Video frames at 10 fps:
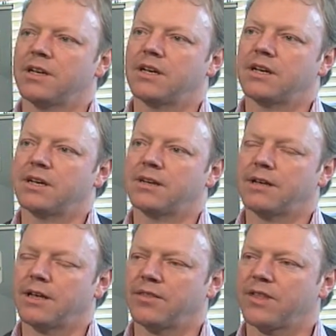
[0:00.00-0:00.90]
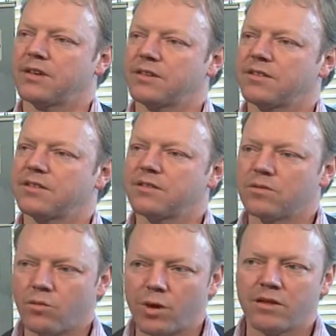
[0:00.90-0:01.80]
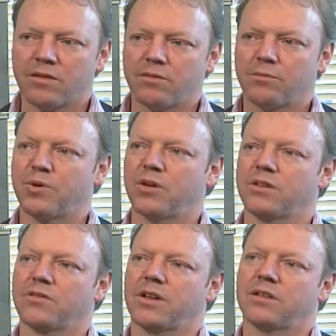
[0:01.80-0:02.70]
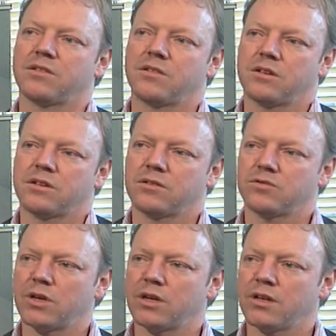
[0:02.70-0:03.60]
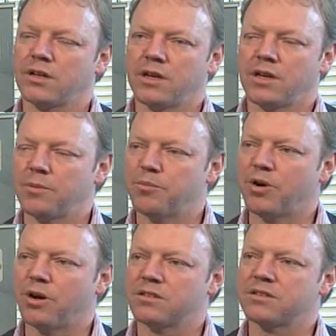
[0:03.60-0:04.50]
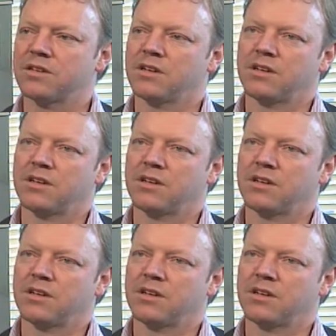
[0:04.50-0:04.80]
and that is one point that is really important